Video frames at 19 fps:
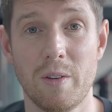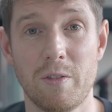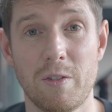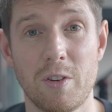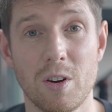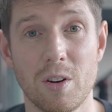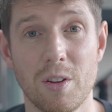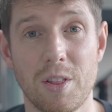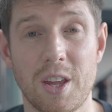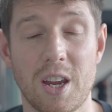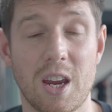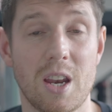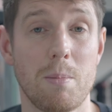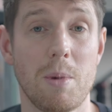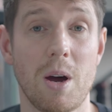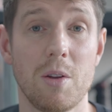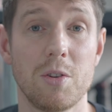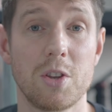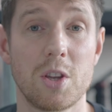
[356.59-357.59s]
If you're thinking
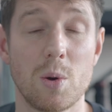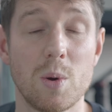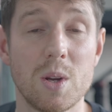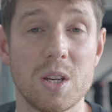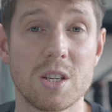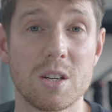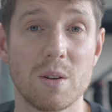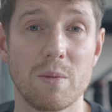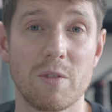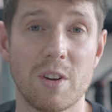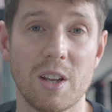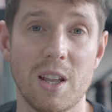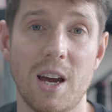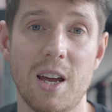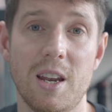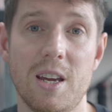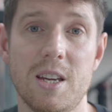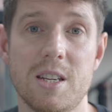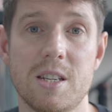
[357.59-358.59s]
about doing something
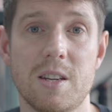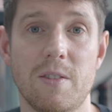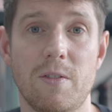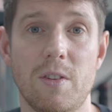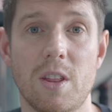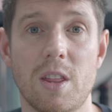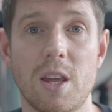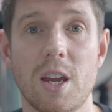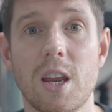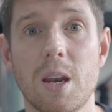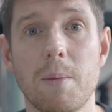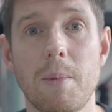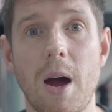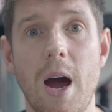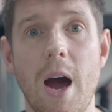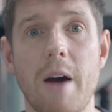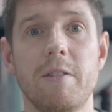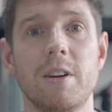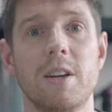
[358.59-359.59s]
like this, if you're thinking
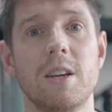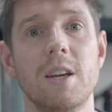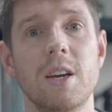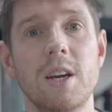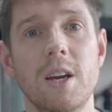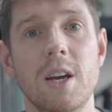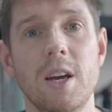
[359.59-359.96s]
about having